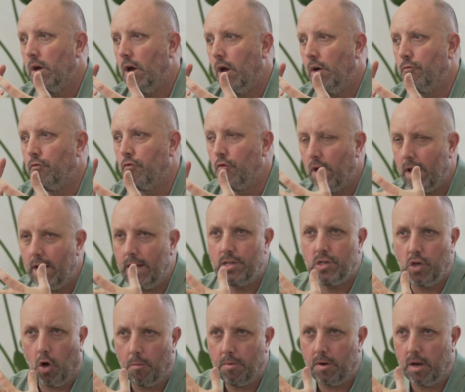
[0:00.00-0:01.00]
Really
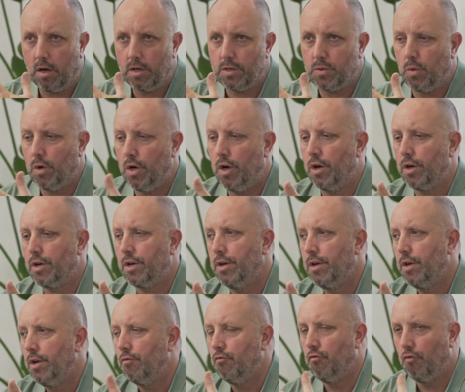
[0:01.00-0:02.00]
top class work,
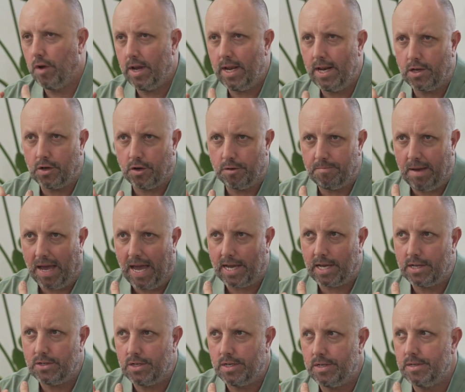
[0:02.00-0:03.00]
really good
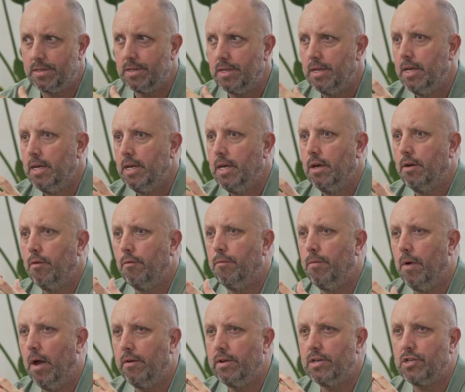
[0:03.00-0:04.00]
packages,
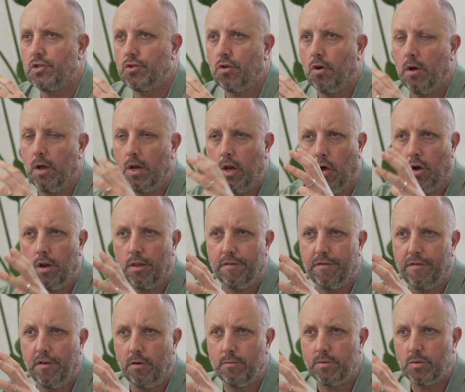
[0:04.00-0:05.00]
very strong. A lot of the
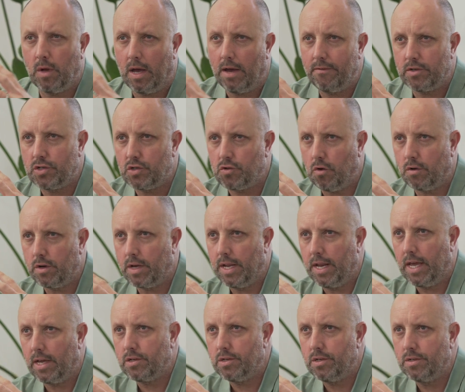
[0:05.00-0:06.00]
firms will have a strong
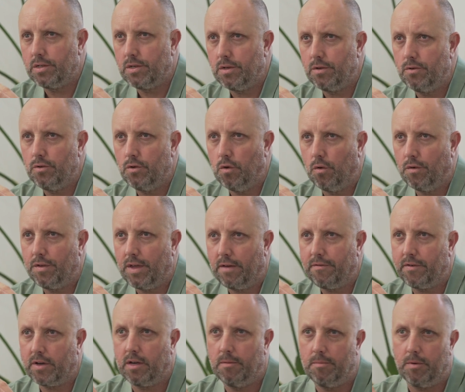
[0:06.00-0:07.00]
connection to North
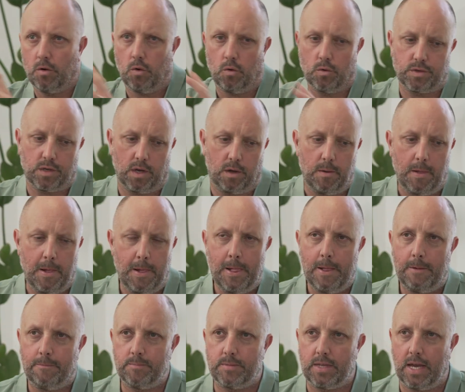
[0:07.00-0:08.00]
Africa, but also
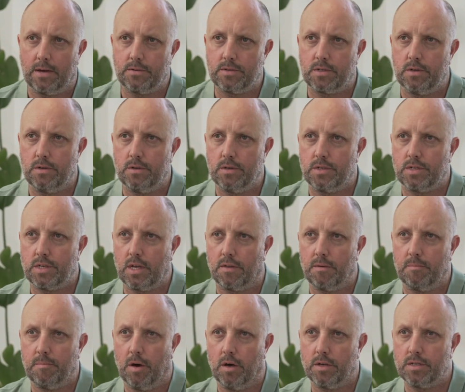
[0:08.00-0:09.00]
down to
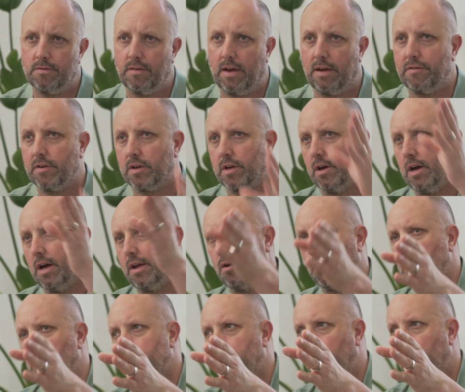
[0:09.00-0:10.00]
southern parts of Africa and
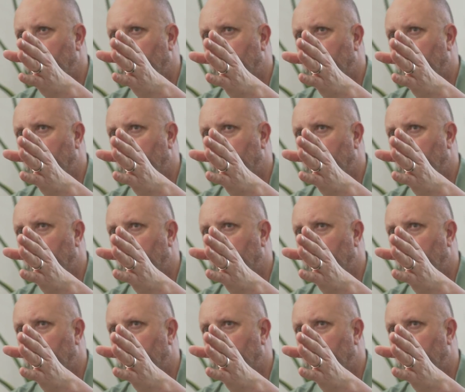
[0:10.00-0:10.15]
also